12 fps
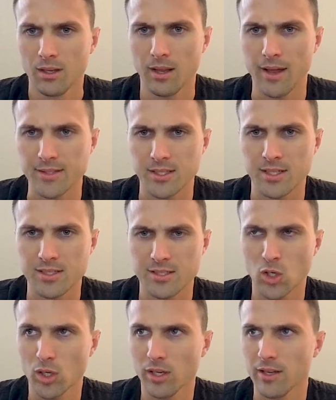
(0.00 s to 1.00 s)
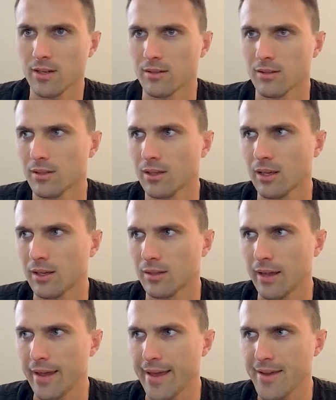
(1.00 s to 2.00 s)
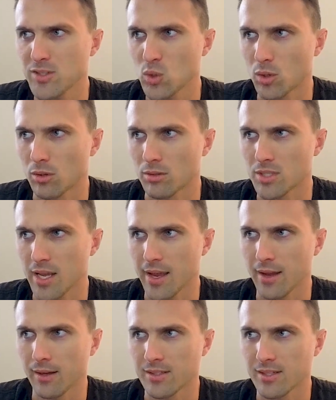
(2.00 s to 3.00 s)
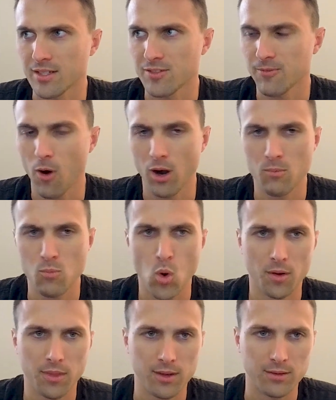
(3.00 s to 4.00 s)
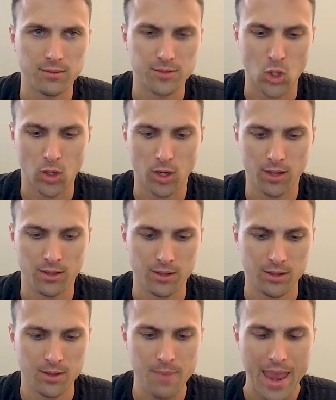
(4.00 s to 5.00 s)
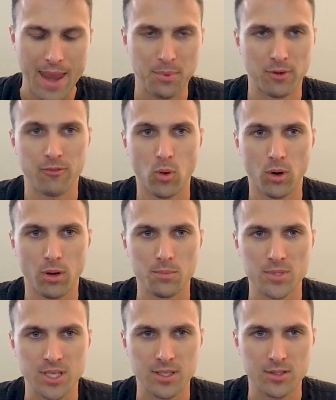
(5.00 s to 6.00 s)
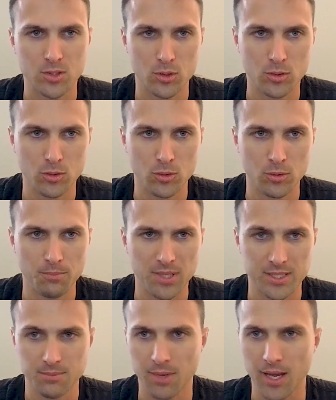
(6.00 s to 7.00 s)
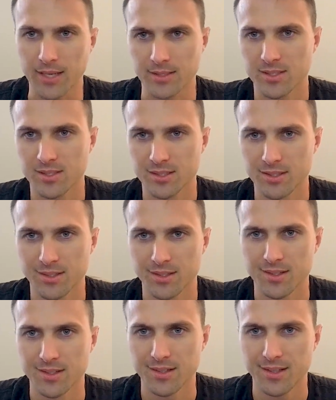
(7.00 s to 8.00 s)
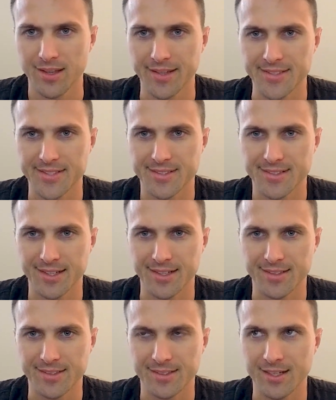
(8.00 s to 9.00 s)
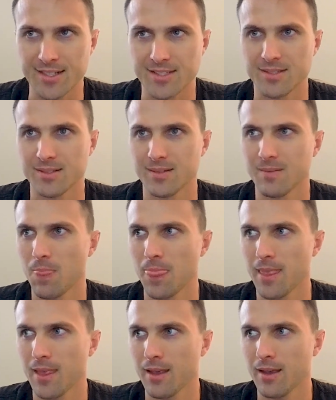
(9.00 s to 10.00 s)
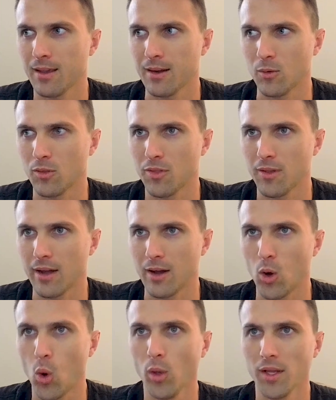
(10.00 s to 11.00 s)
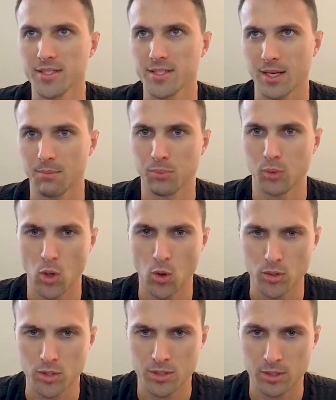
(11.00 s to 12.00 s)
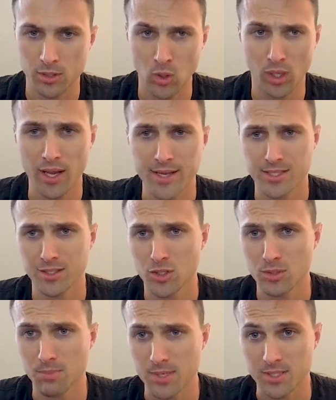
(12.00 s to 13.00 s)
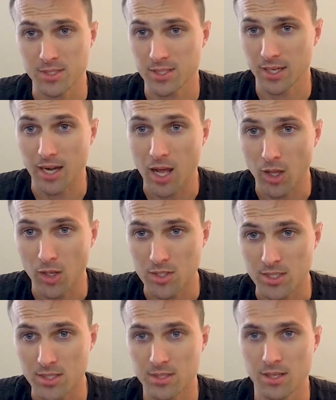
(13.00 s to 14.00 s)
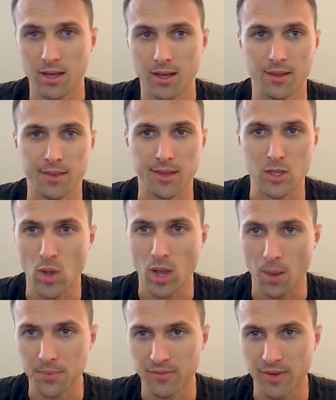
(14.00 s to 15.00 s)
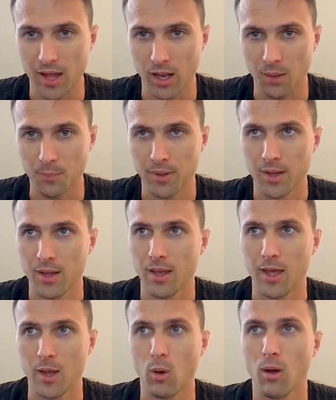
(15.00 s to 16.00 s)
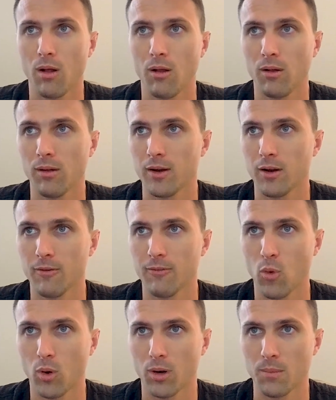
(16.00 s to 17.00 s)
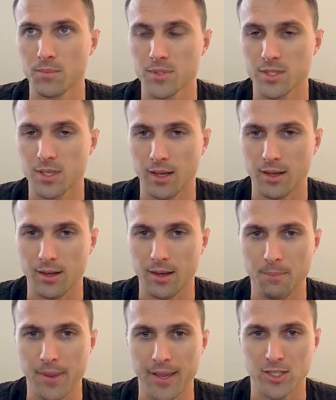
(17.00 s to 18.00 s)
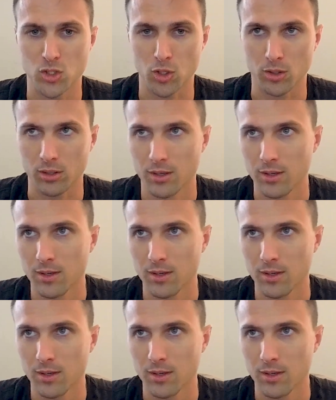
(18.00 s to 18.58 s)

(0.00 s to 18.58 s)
Yeah, it's certainly, as you were saying, it's far more than turning paper forms into bits and bytes. It's a holistic approach, utilizing those business technologists that you help develop. It all forms a picture